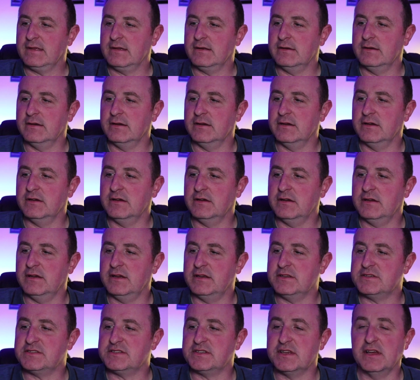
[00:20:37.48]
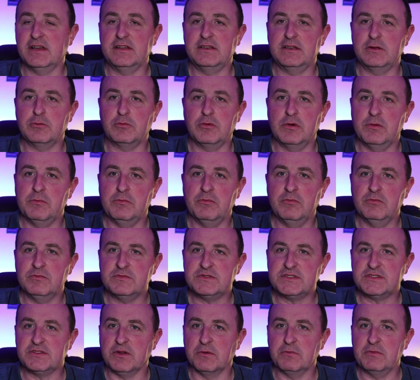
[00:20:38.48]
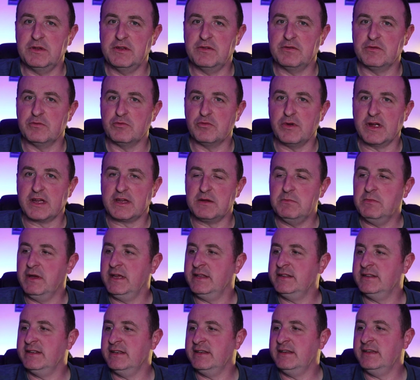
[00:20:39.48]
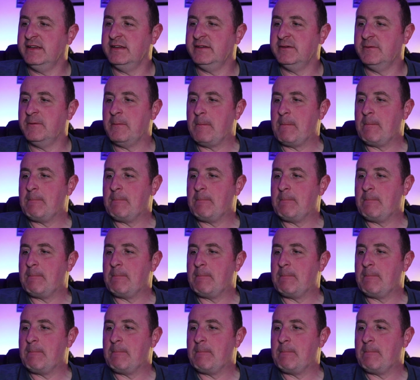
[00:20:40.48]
It certainly wouldn't stop me from recommending it.